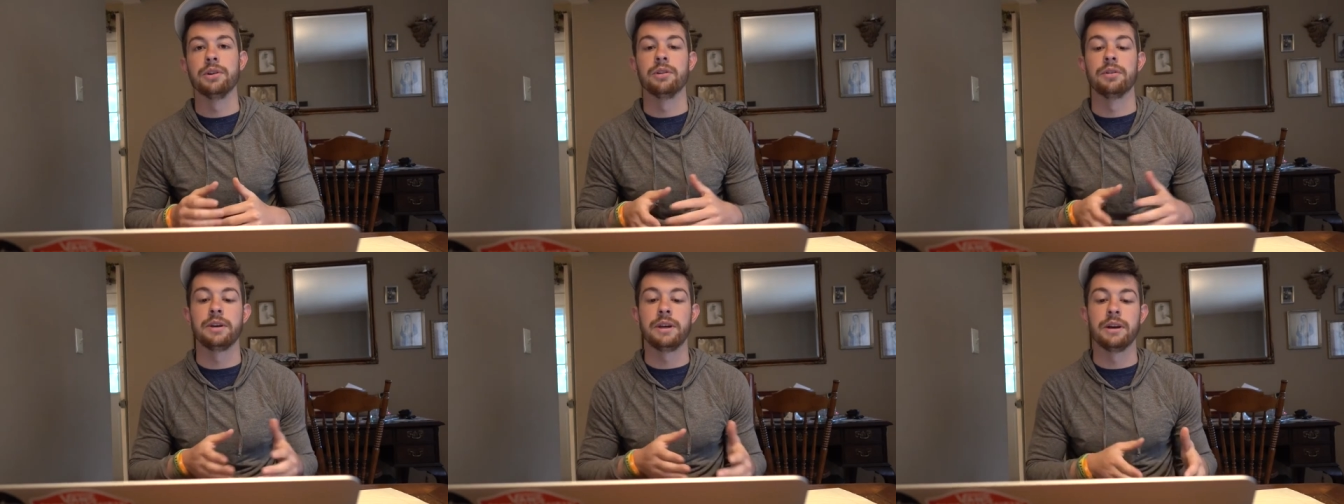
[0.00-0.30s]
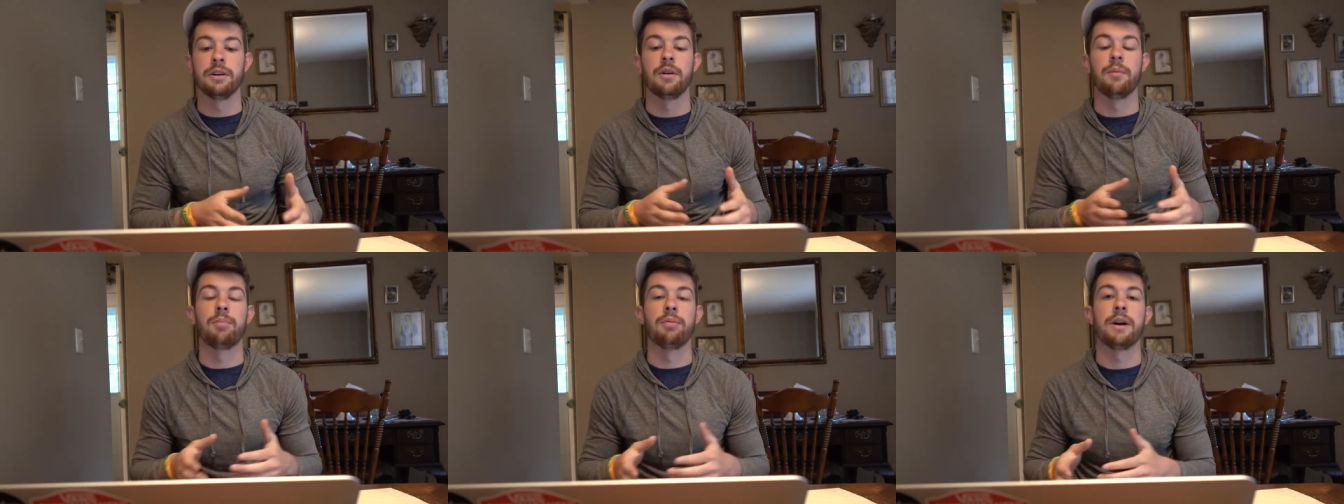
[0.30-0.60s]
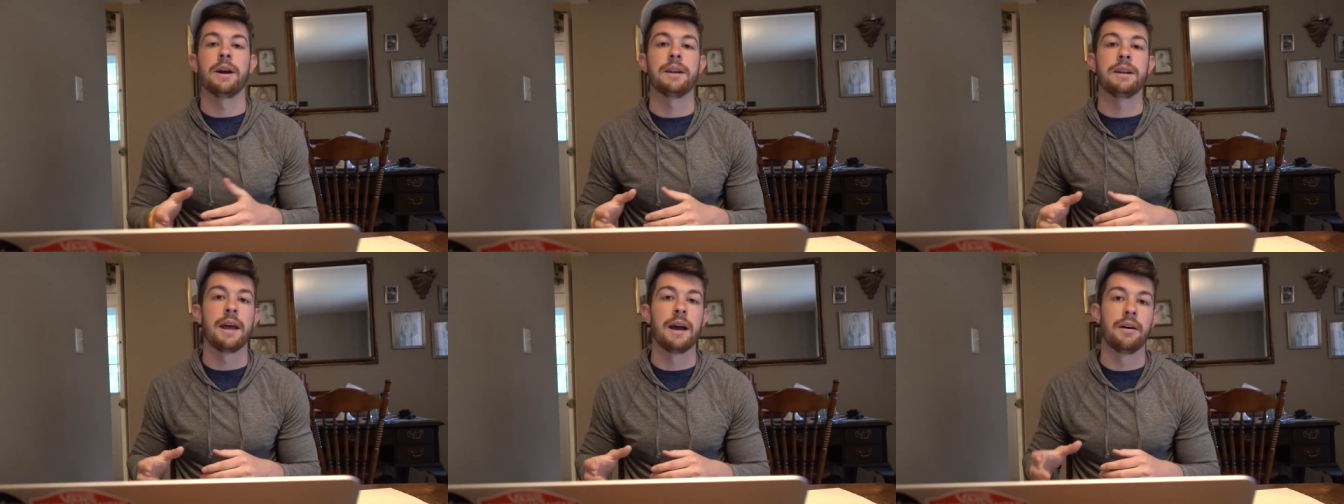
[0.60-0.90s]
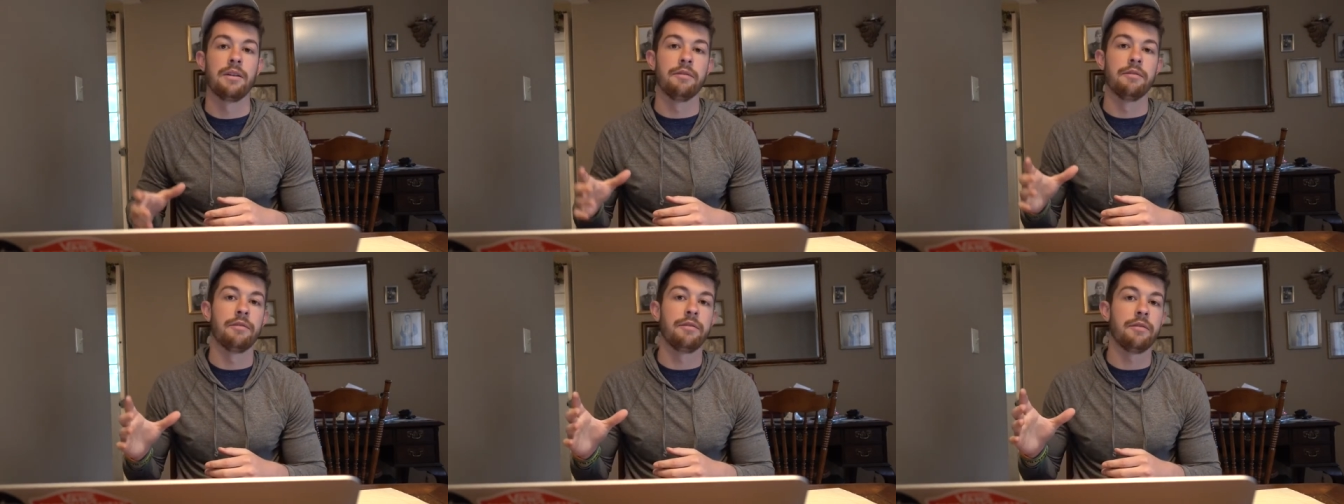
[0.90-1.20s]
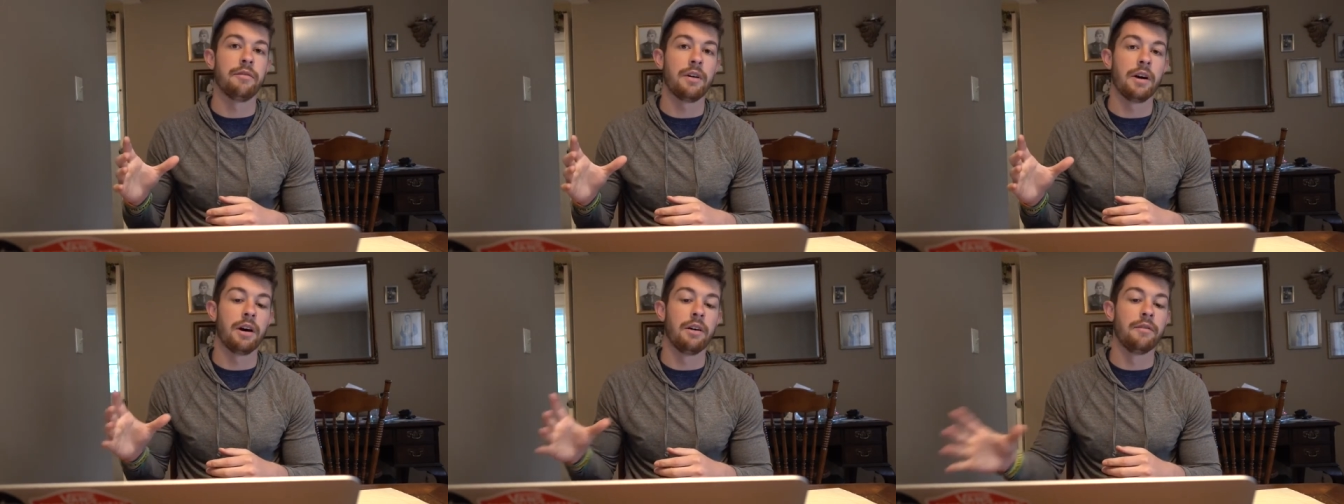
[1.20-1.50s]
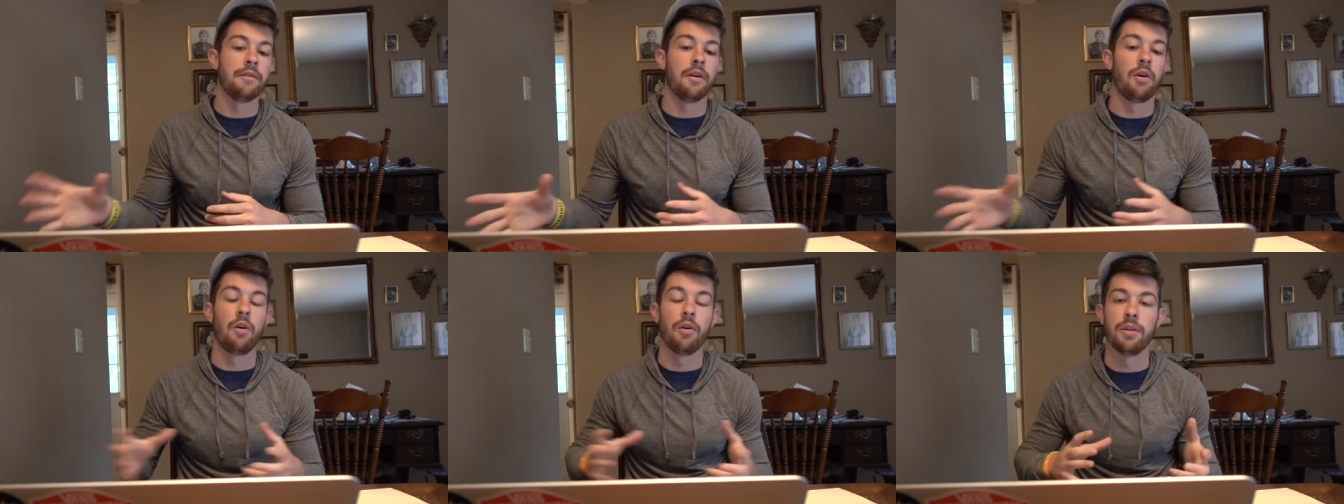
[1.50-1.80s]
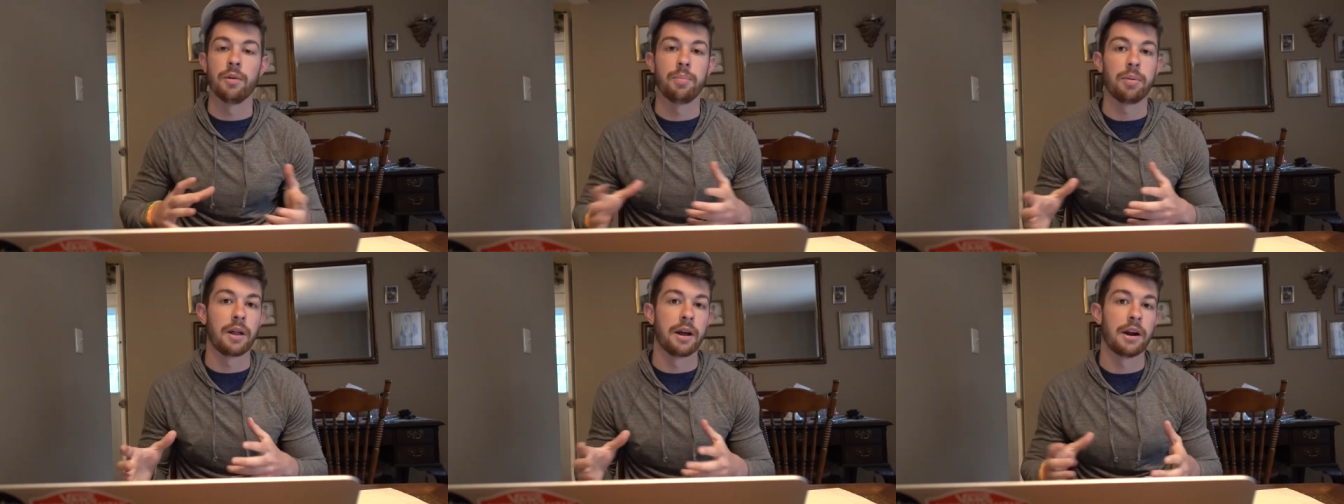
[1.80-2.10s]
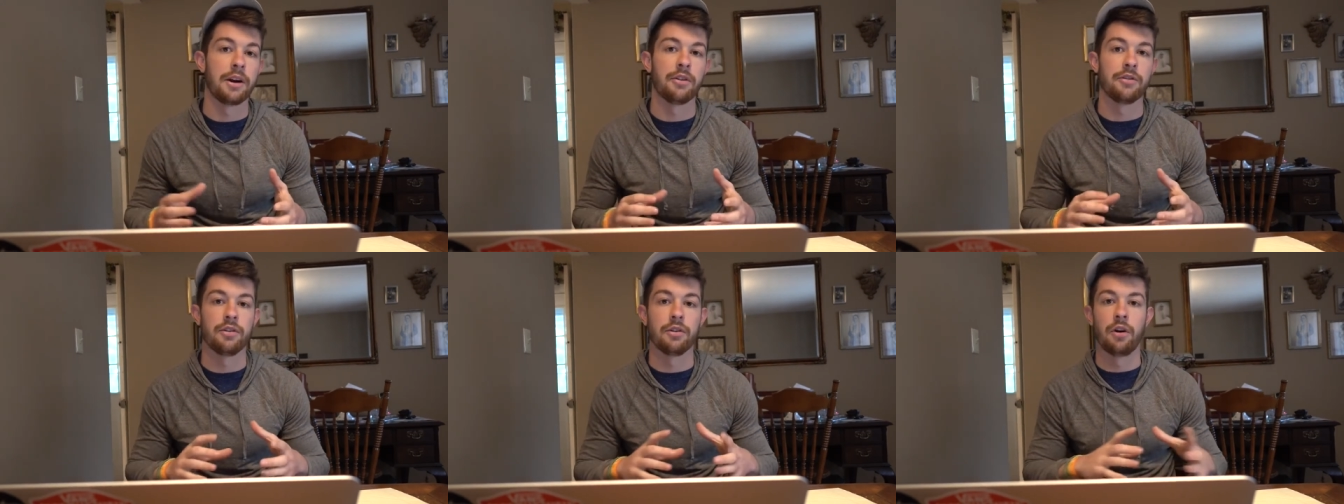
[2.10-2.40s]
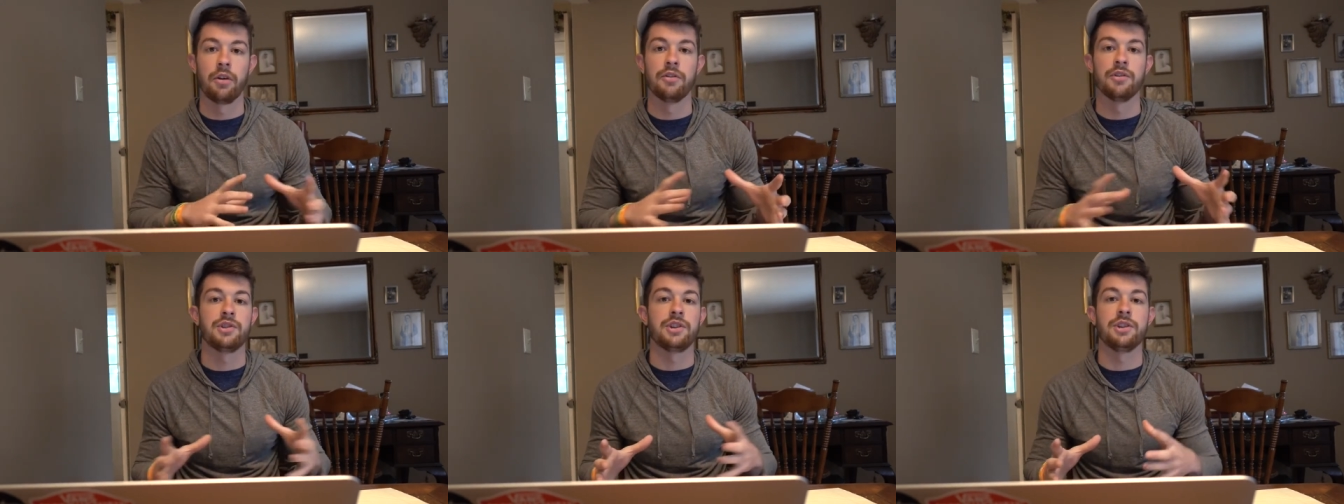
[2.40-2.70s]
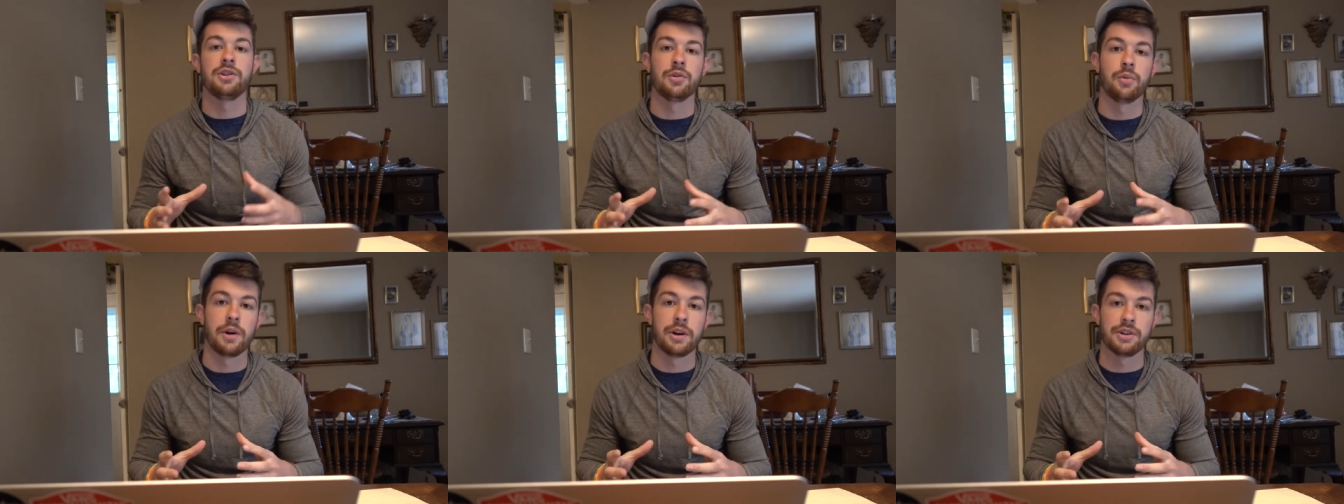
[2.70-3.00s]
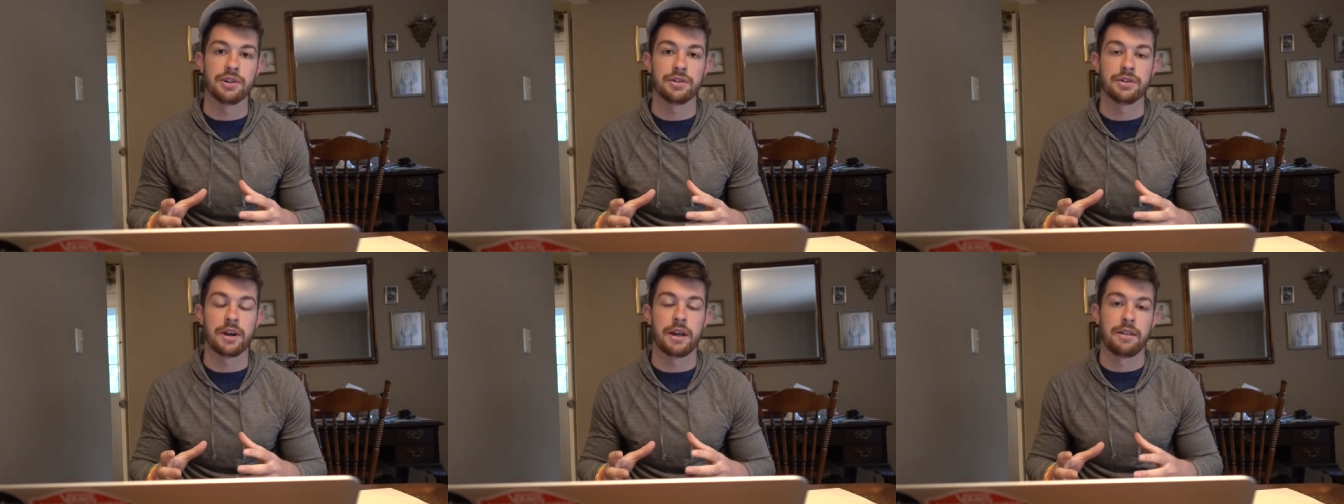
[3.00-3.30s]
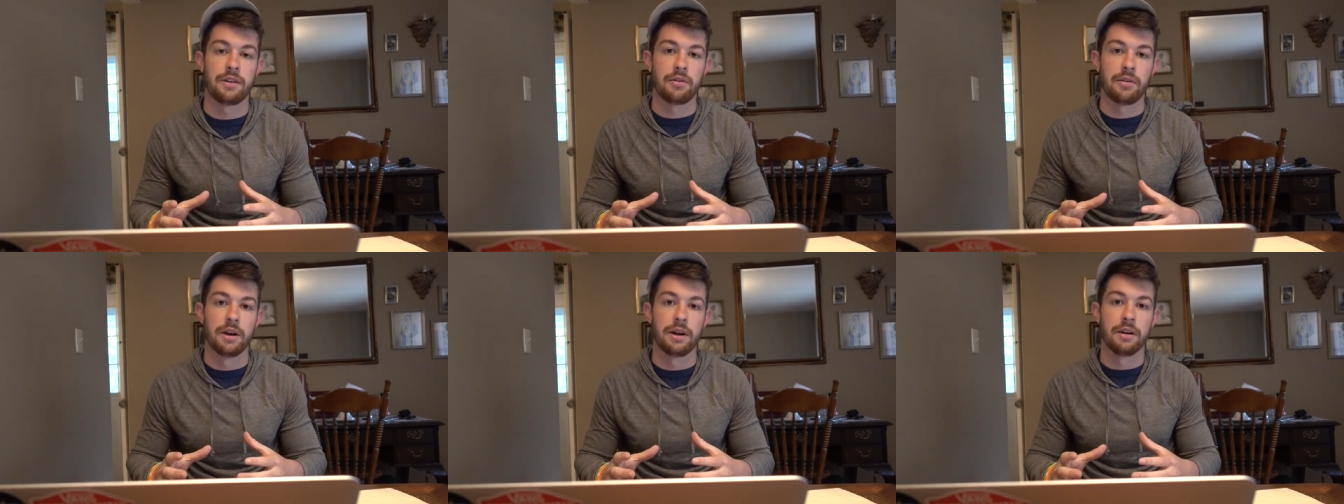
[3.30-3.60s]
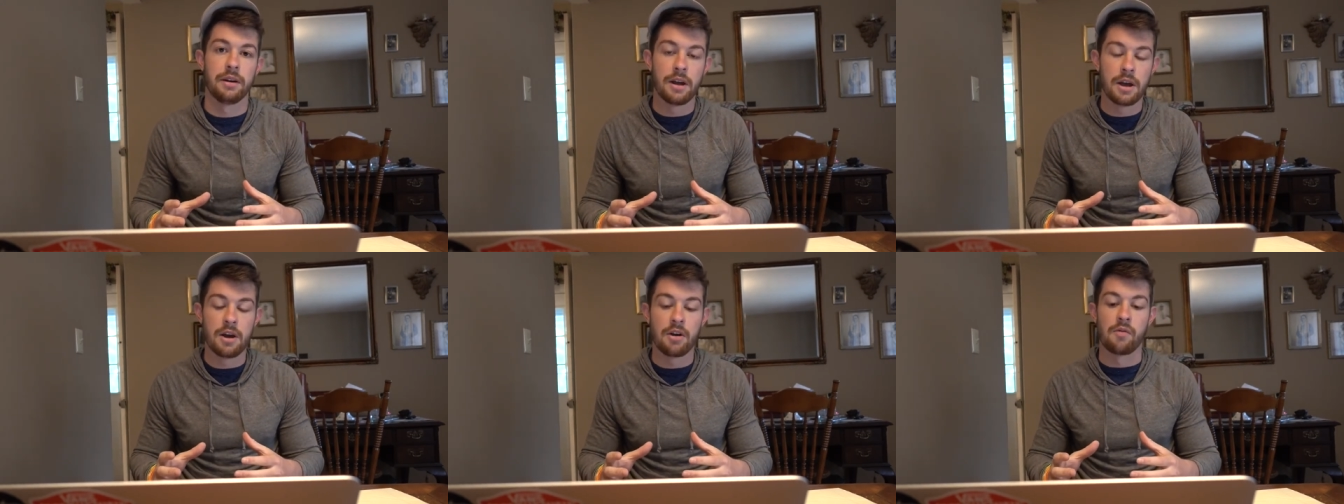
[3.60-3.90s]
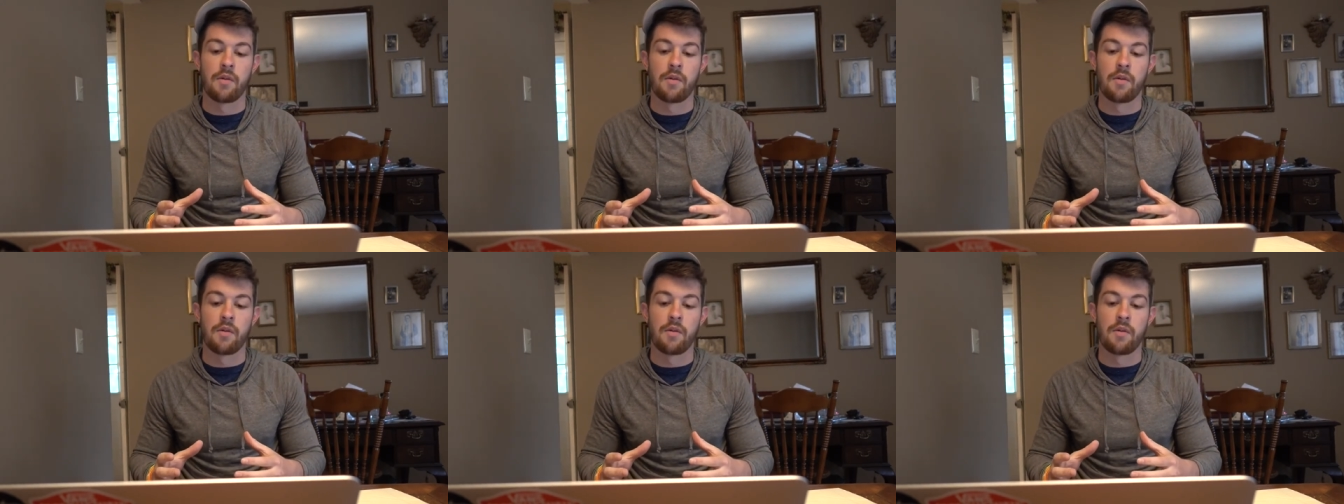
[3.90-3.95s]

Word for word: you'll hear a breakdown of of all the players and all the situations that they're in